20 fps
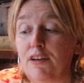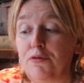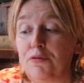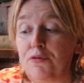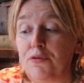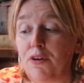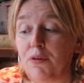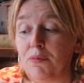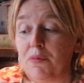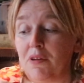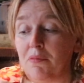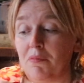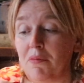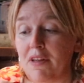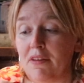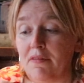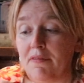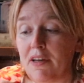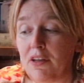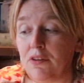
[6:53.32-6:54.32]
from the
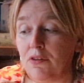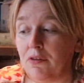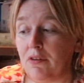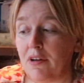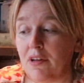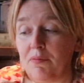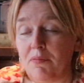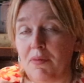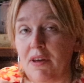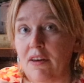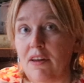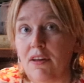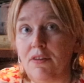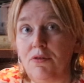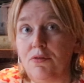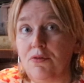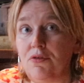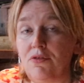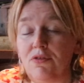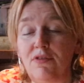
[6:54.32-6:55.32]
mid-Victorian period,
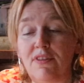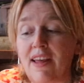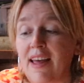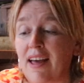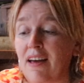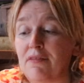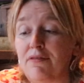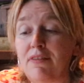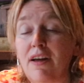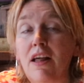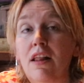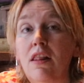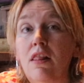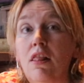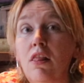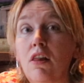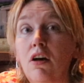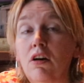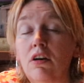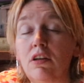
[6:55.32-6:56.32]
you have a
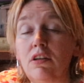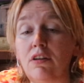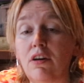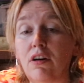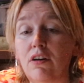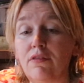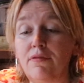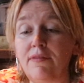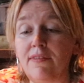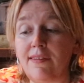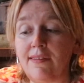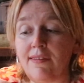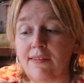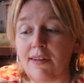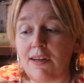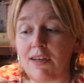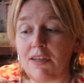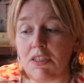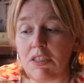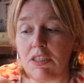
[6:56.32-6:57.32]
lot of
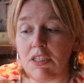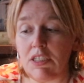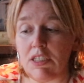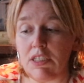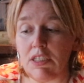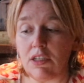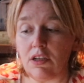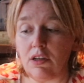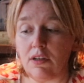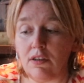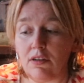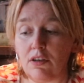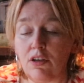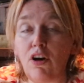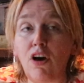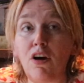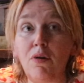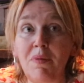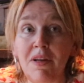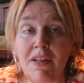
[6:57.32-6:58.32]
such
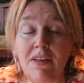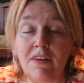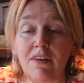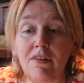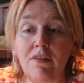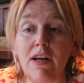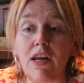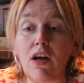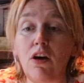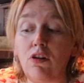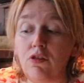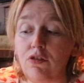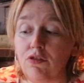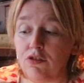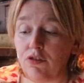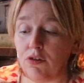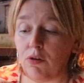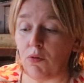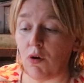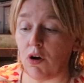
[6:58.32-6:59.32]
commentary
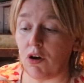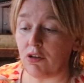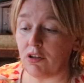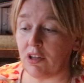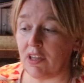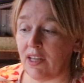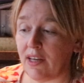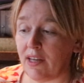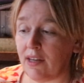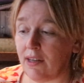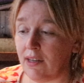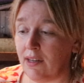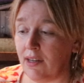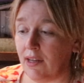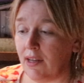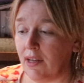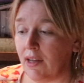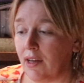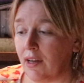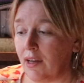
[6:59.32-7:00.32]
also on
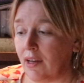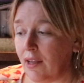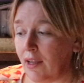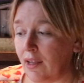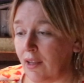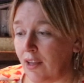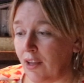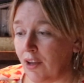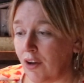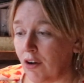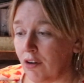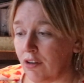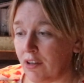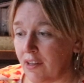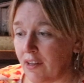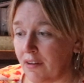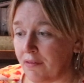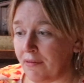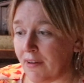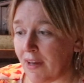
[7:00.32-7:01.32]

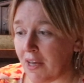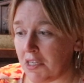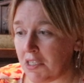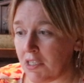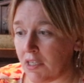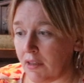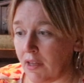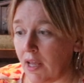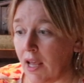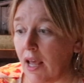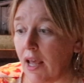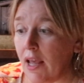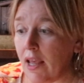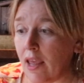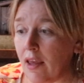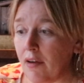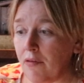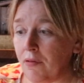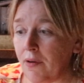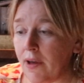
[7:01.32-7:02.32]
the fashion.
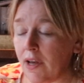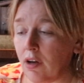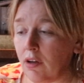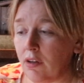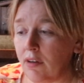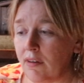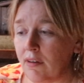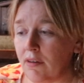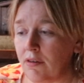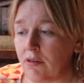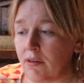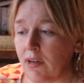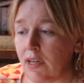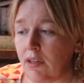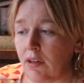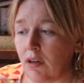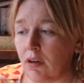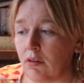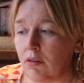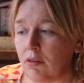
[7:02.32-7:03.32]
If we
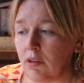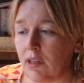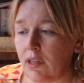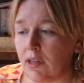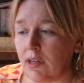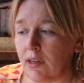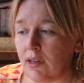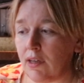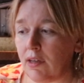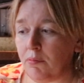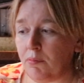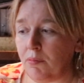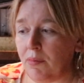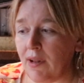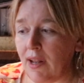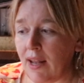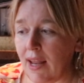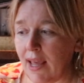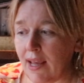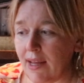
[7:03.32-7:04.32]
concentrate on the
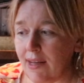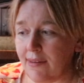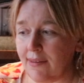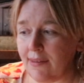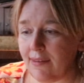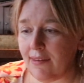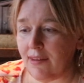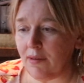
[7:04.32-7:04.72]
plates